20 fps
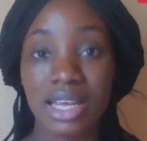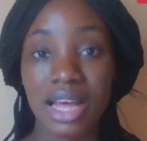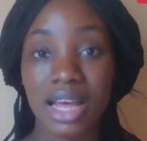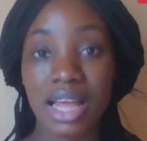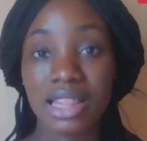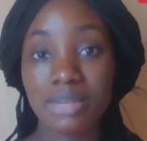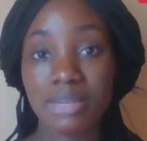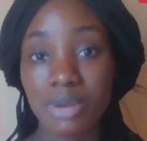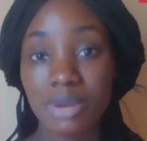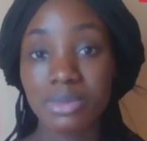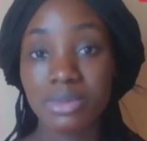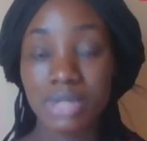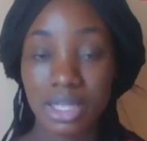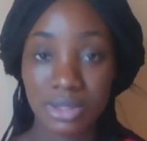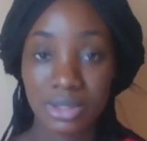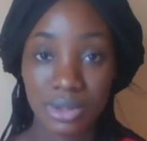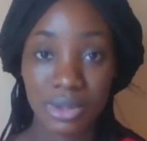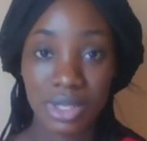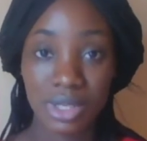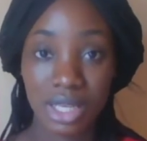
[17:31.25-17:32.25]
And the mom says,
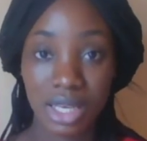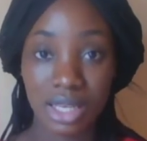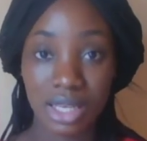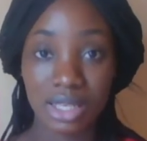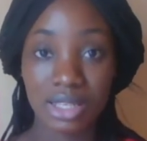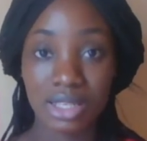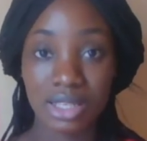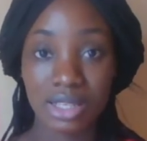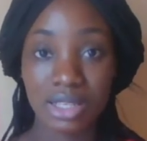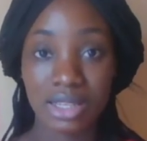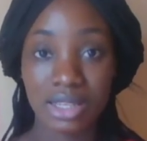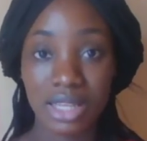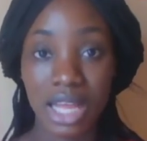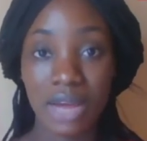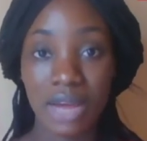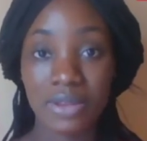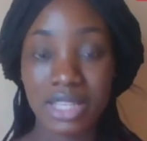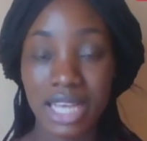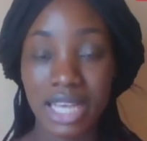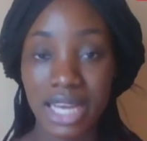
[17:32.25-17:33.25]
okay.
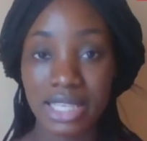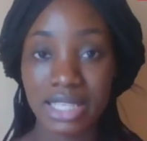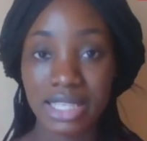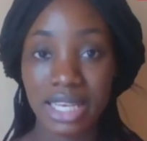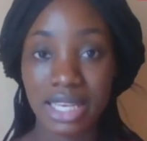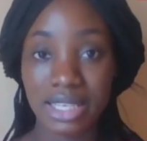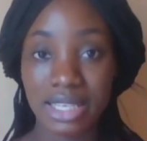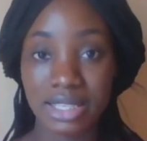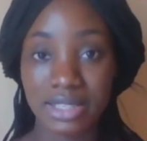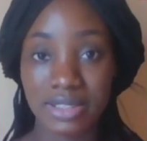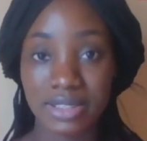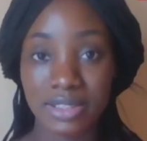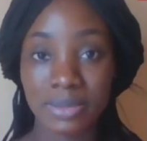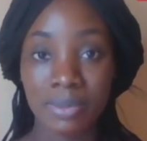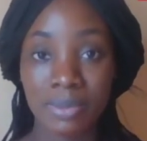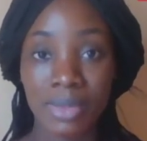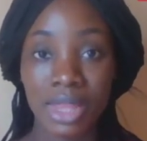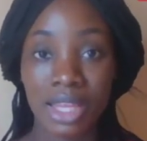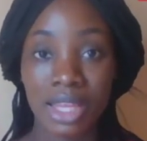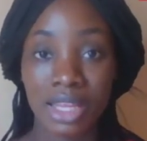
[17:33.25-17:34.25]
Now the idea is,
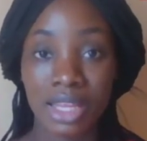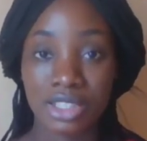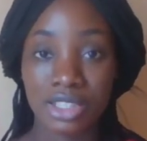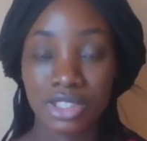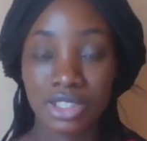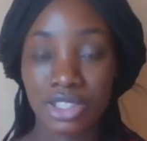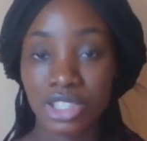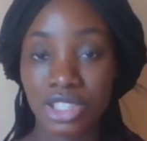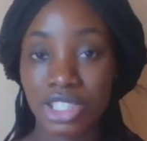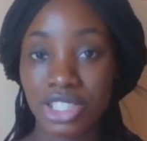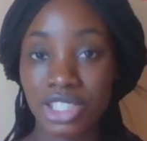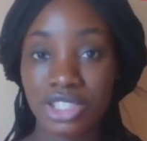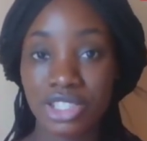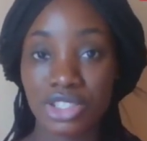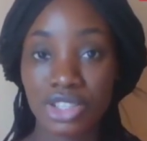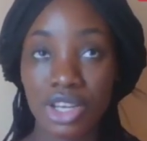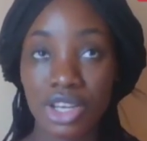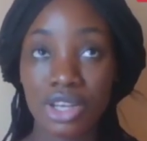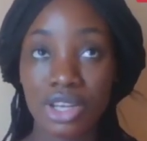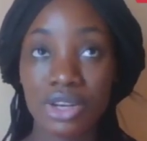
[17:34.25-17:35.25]
she's
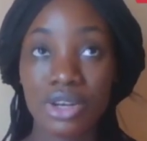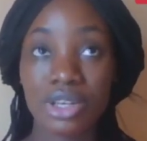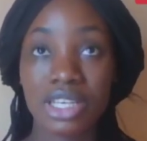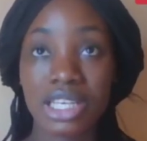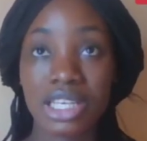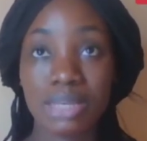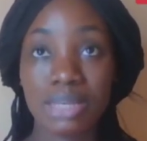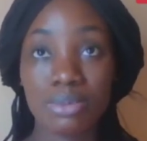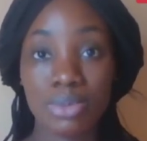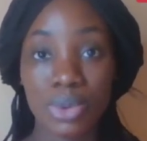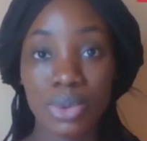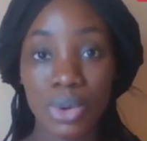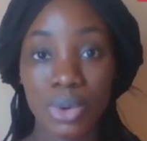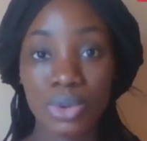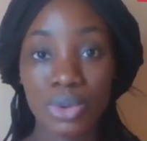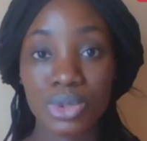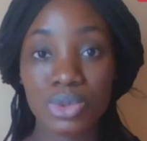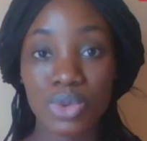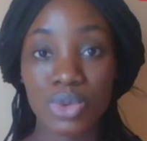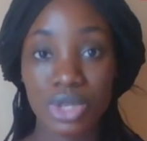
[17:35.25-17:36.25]
not going to
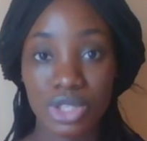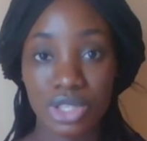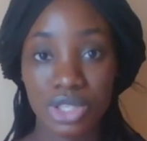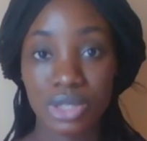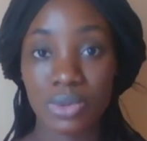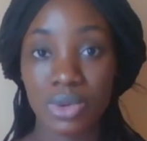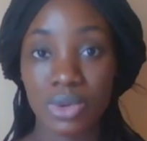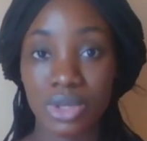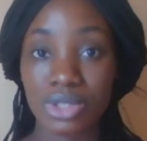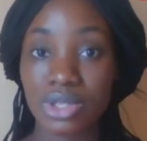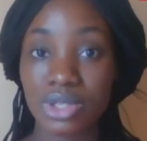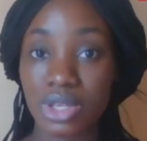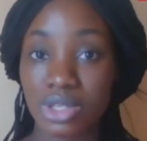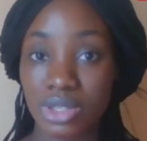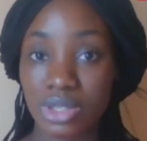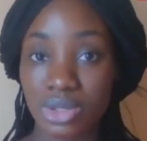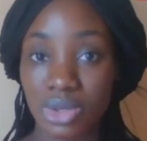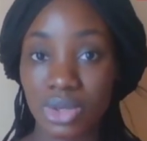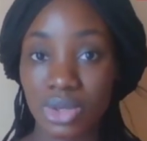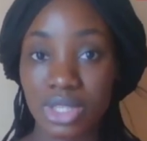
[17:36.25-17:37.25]
impose what she wants on the
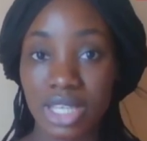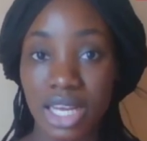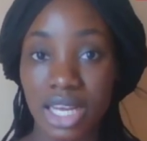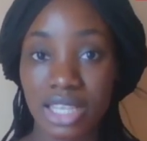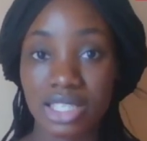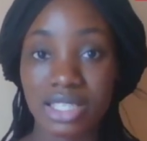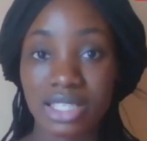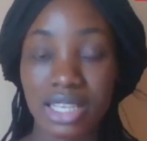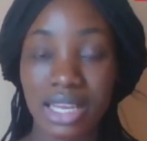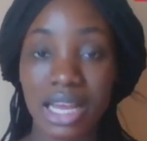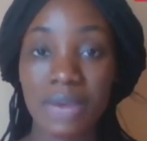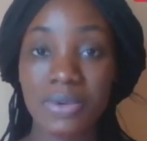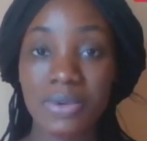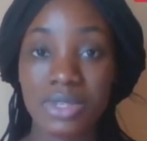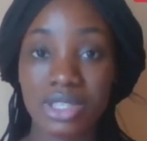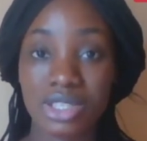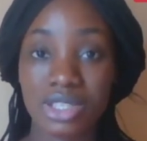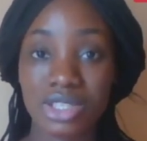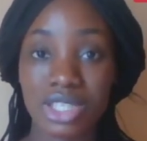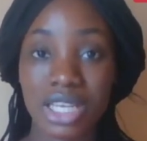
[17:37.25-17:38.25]
daughter. She's allowing
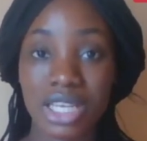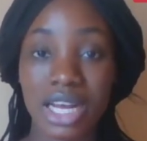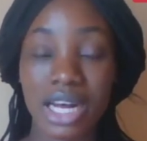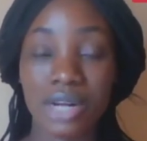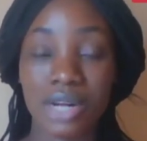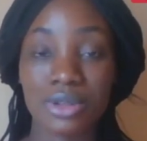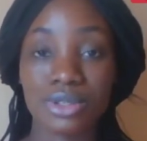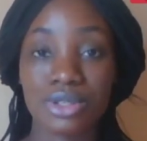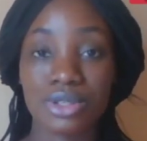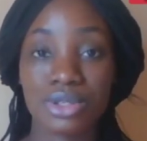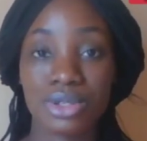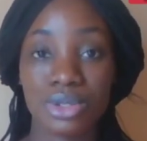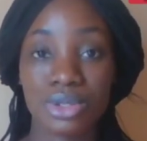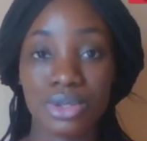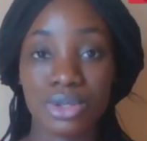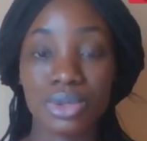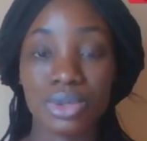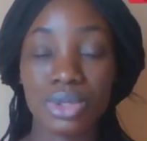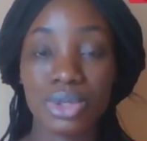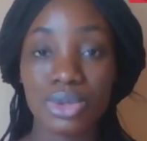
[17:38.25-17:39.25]
the child
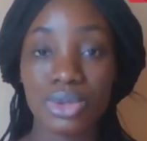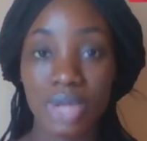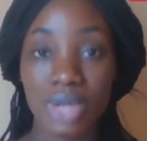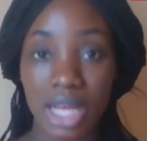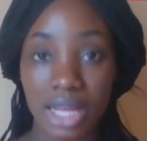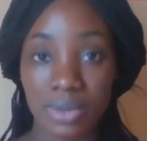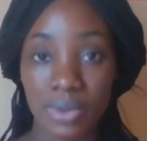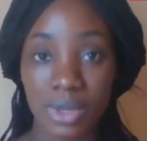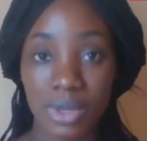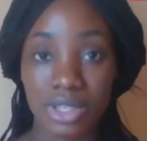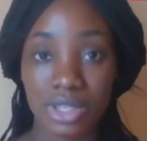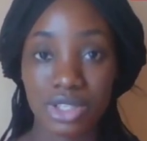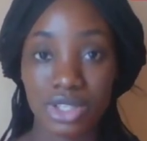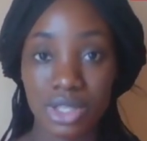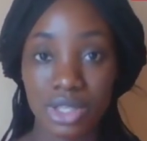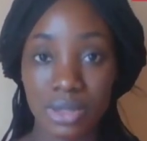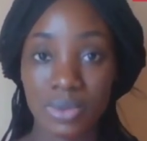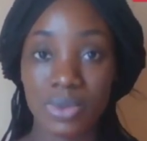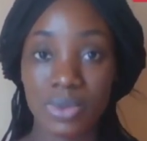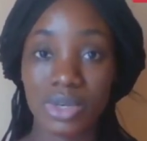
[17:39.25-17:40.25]
to look at what she
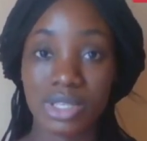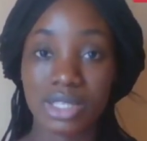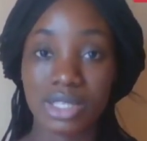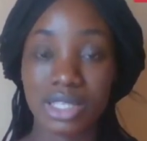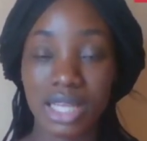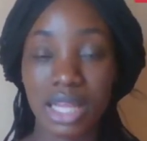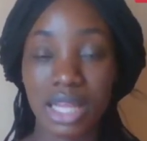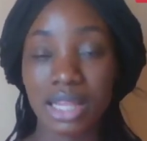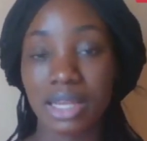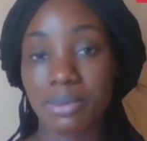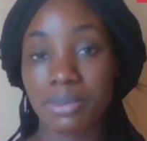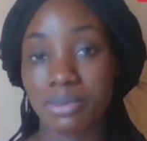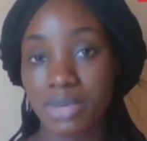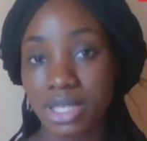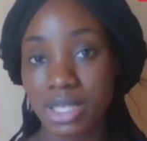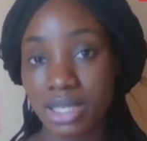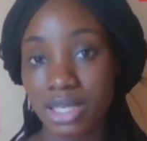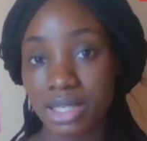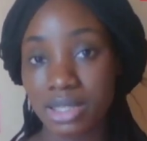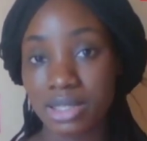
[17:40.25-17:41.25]
wants and then
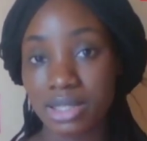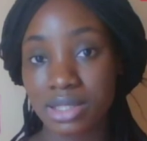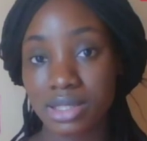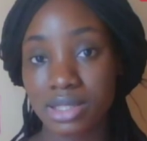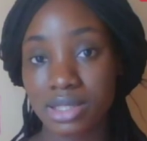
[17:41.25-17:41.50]
pick it.